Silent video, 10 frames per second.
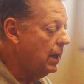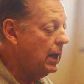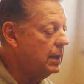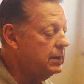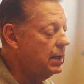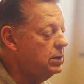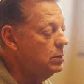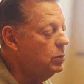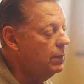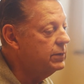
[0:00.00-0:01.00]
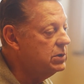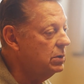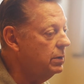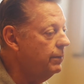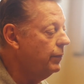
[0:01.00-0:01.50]
And then you move
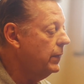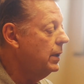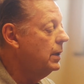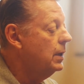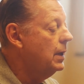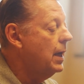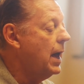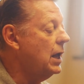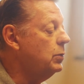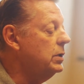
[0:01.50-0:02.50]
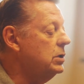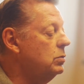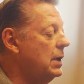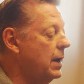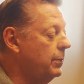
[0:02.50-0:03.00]
to how do we
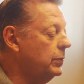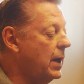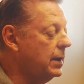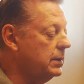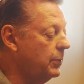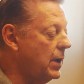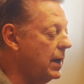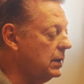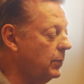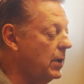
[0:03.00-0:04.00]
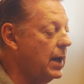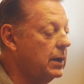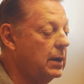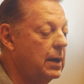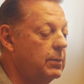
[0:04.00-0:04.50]
unite block to block to
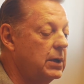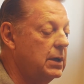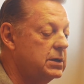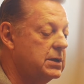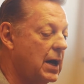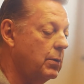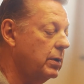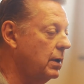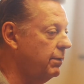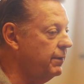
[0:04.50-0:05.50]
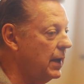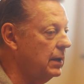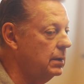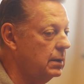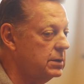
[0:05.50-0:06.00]
block and begin to say how we're going to fight